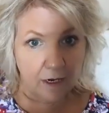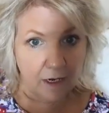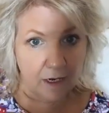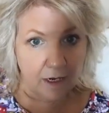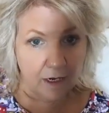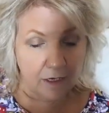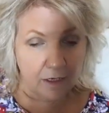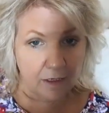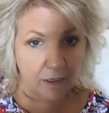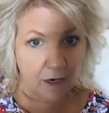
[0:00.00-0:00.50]

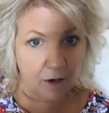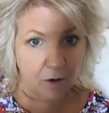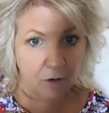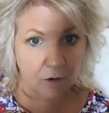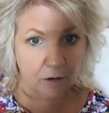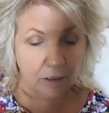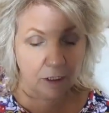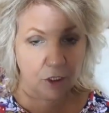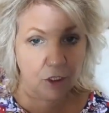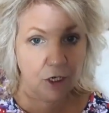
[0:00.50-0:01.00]
and
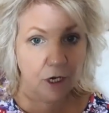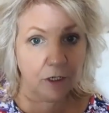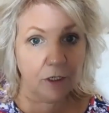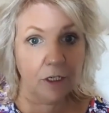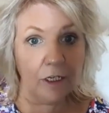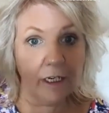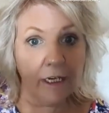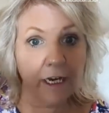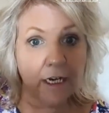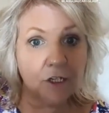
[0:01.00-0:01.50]
early
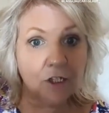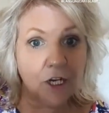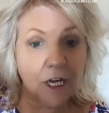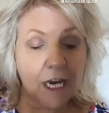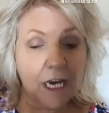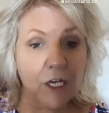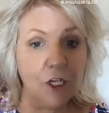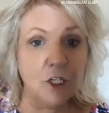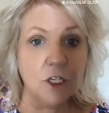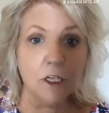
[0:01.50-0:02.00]
childhood and
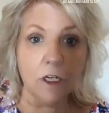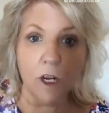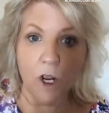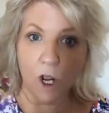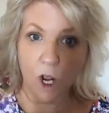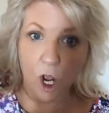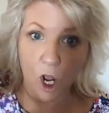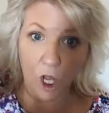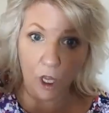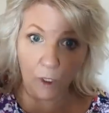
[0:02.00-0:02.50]
education,
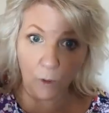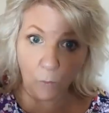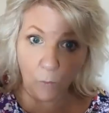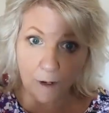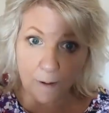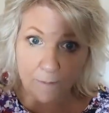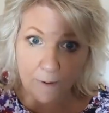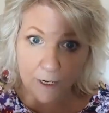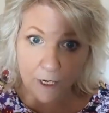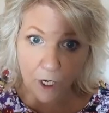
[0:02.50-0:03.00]
all in
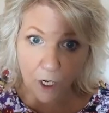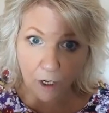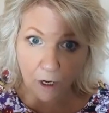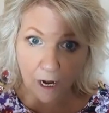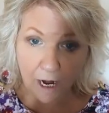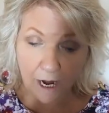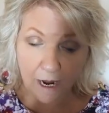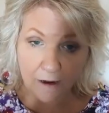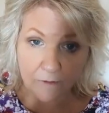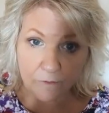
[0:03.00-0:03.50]
one
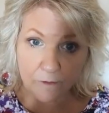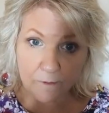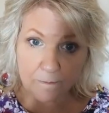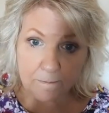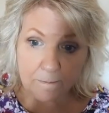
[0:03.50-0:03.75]
paragraph,